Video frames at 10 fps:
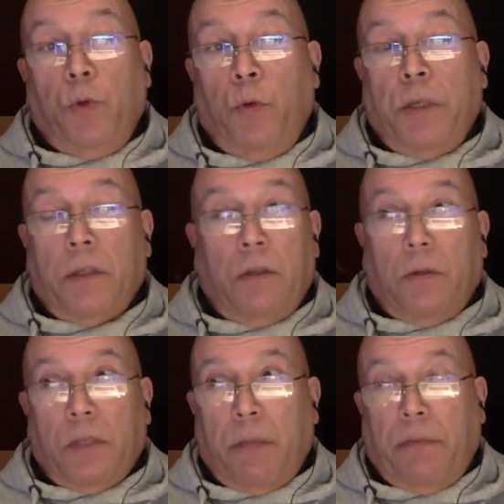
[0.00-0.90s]
You listen
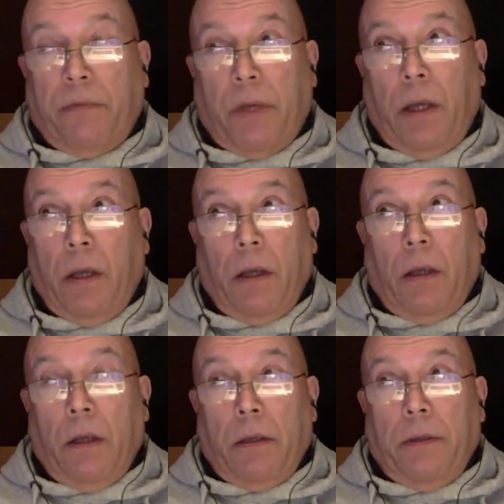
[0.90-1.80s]
to some of the,
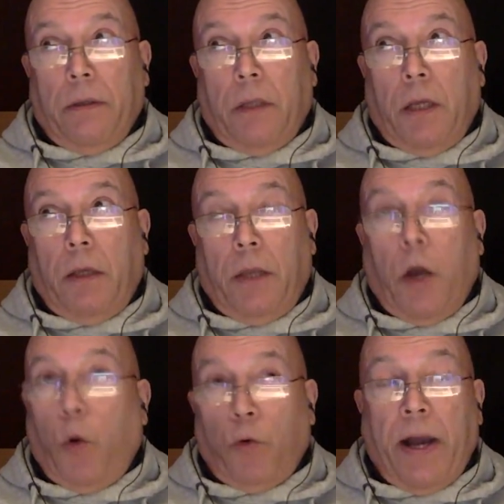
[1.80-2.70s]
the, the
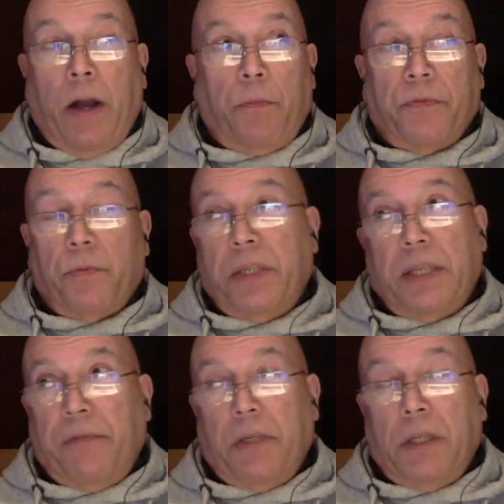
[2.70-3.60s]
older albums from the
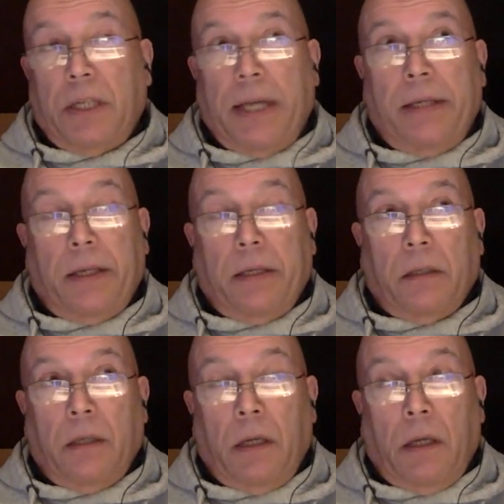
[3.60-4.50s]
seventies and
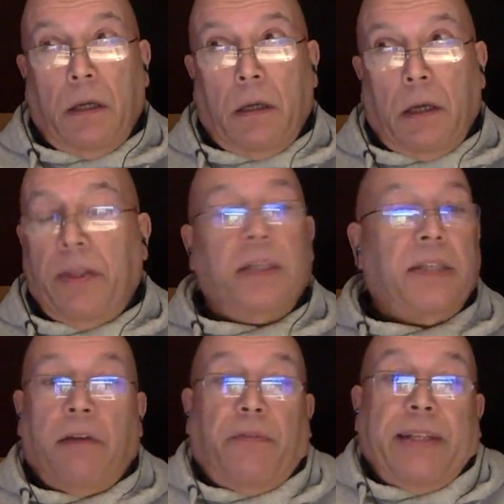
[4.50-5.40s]
eighties and they
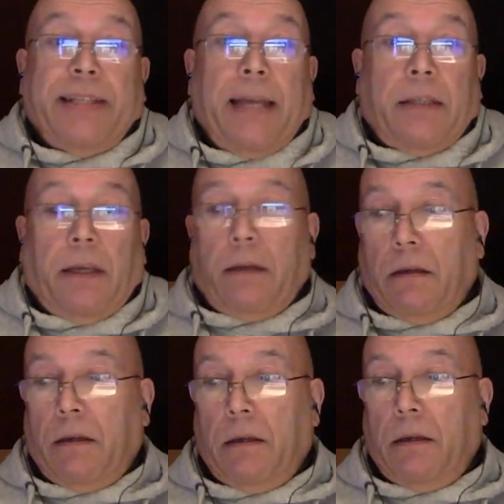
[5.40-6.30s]
sound
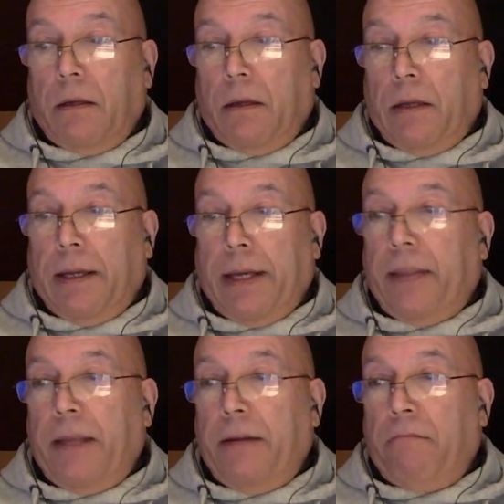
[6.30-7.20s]
fantastic.
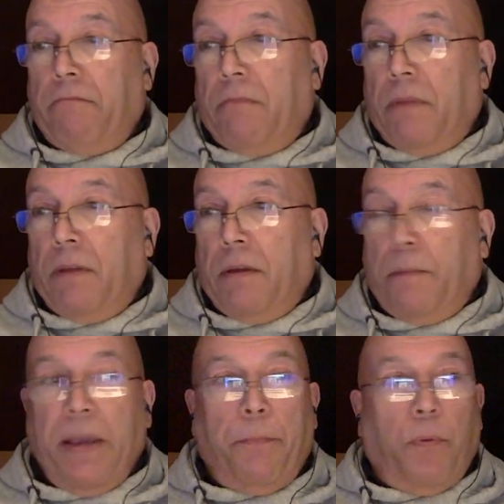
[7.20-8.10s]
And then
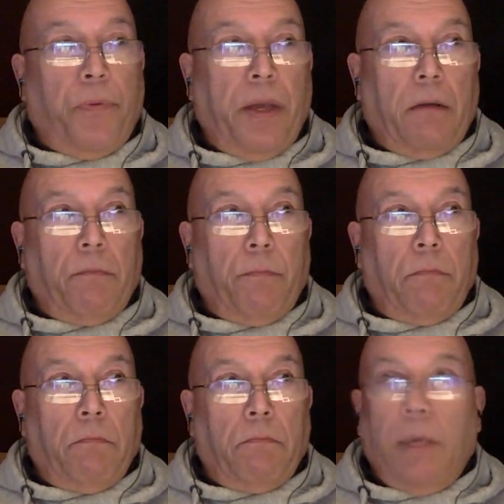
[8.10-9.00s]
people think,
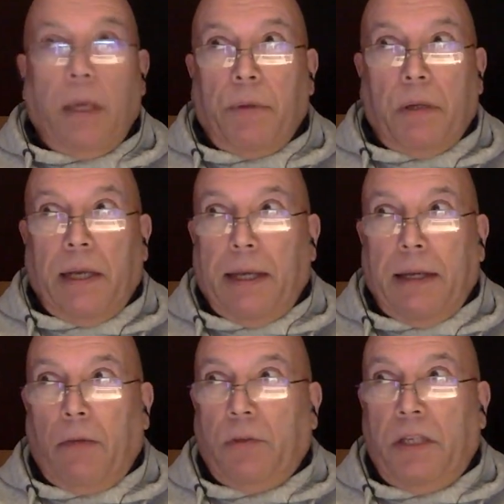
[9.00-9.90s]
yeah, but
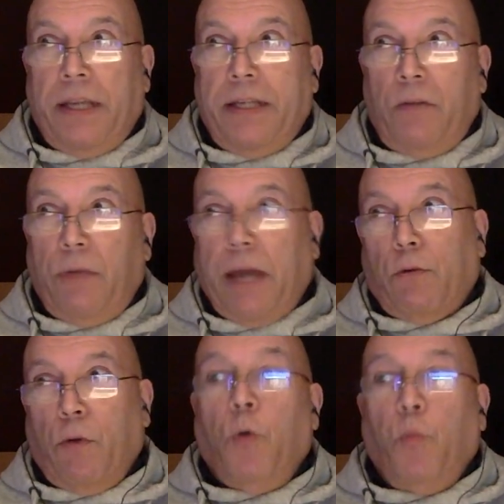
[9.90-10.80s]
how did they do
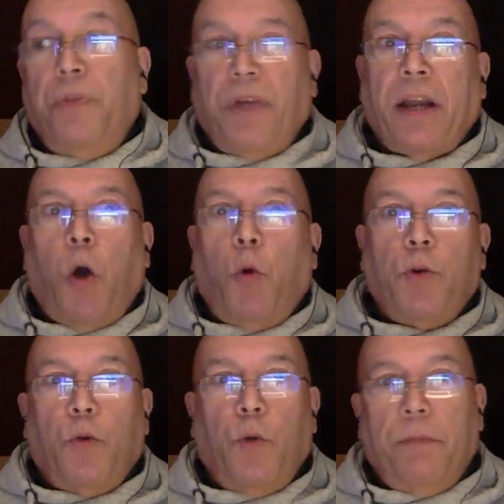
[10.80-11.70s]
that with that
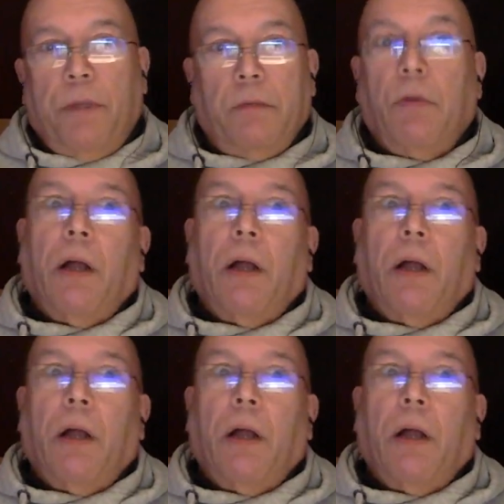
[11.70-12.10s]
old equipment?